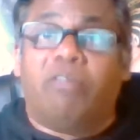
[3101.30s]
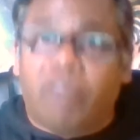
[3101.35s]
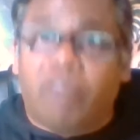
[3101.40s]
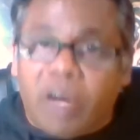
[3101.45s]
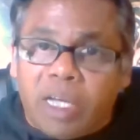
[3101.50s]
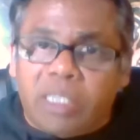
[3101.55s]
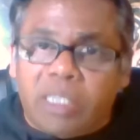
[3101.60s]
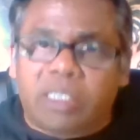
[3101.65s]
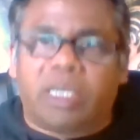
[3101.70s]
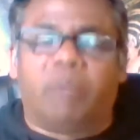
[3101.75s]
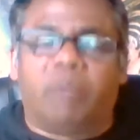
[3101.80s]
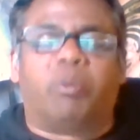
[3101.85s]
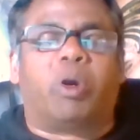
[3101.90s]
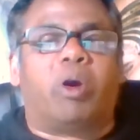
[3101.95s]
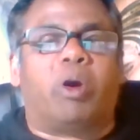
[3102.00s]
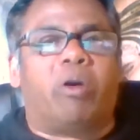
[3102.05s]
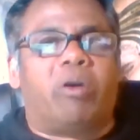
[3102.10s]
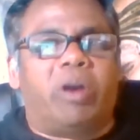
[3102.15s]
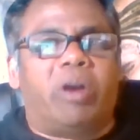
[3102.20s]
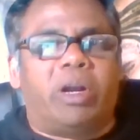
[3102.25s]
first in
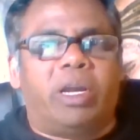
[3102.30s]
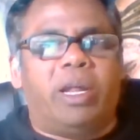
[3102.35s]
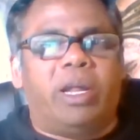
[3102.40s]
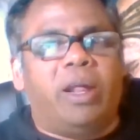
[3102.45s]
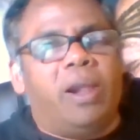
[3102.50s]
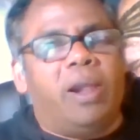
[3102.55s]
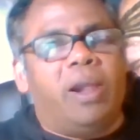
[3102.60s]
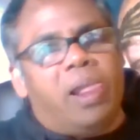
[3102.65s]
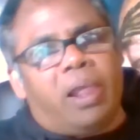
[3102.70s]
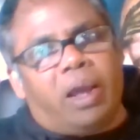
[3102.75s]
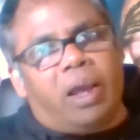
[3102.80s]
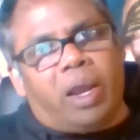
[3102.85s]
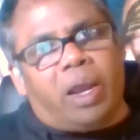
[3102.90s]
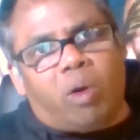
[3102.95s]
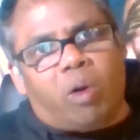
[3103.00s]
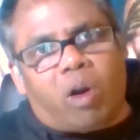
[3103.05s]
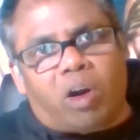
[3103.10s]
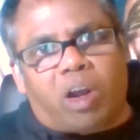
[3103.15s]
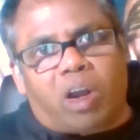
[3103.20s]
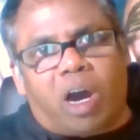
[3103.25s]
priority and
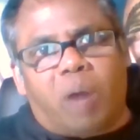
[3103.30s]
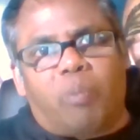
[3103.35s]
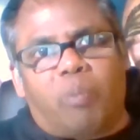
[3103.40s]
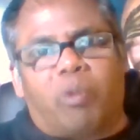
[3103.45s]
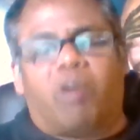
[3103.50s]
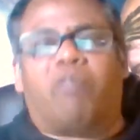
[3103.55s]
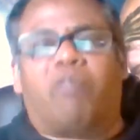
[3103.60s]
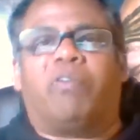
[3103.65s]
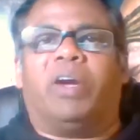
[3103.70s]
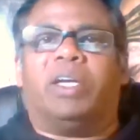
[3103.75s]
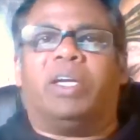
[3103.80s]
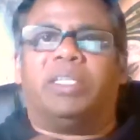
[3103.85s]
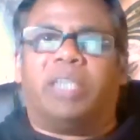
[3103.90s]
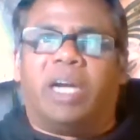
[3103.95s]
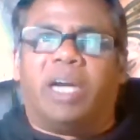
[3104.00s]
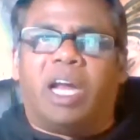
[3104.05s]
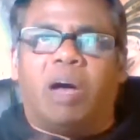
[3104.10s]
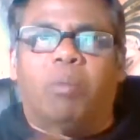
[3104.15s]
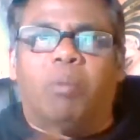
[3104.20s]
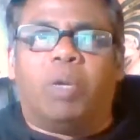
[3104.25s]
not our profits
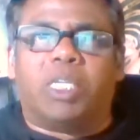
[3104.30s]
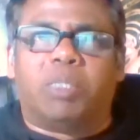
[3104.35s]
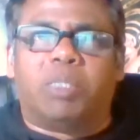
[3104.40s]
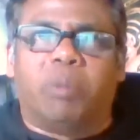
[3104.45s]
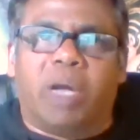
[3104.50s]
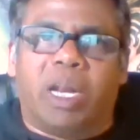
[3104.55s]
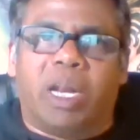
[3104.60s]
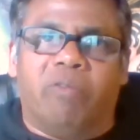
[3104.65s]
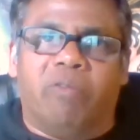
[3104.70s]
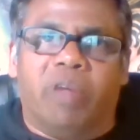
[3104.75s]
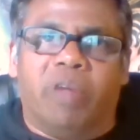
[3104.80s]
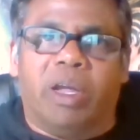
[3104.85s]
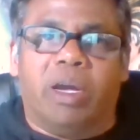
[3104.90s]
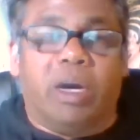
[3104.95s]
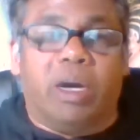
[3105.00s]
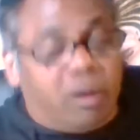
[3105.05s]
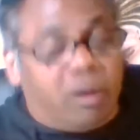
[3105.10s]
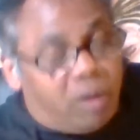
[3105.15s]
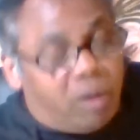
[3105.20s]
and how much money we earn.